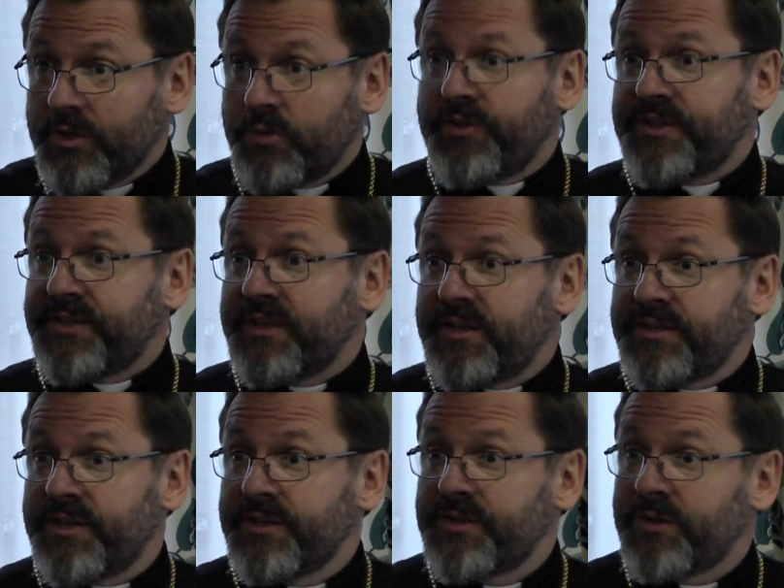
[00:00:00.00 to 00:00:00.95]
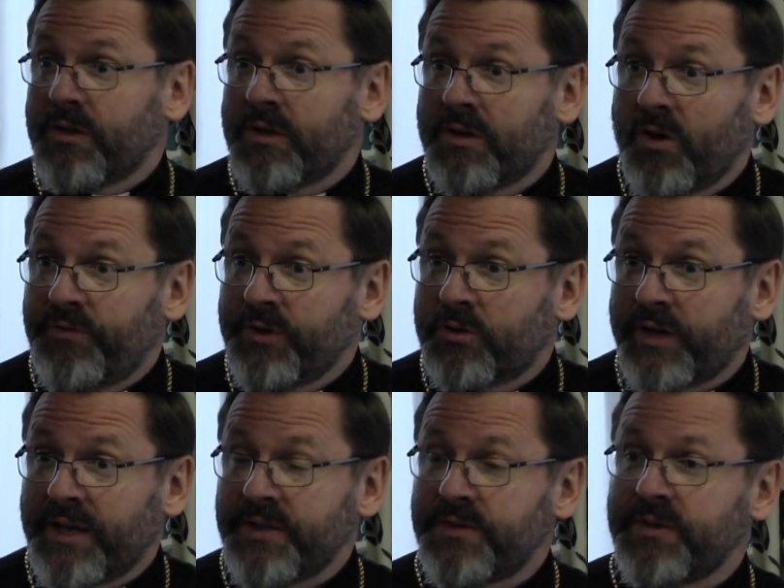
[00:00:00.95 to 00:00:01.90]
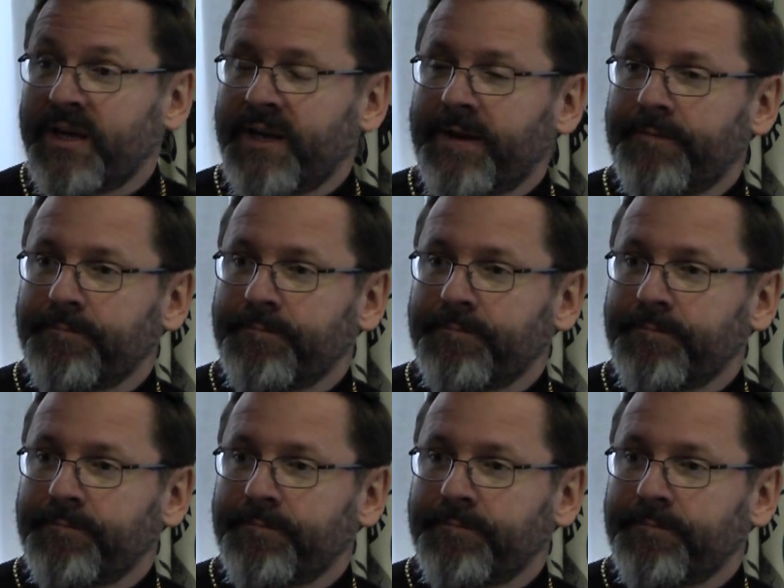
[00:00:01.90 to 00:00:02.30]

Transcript: to the citizens of Ukraine today.